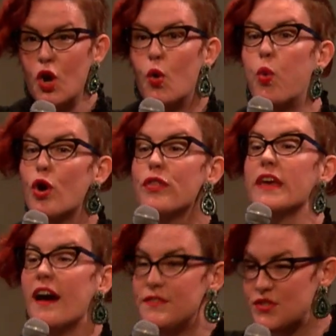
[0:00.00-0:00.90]
worthy
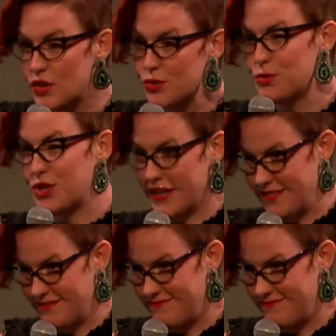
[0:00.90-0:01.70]
of solution.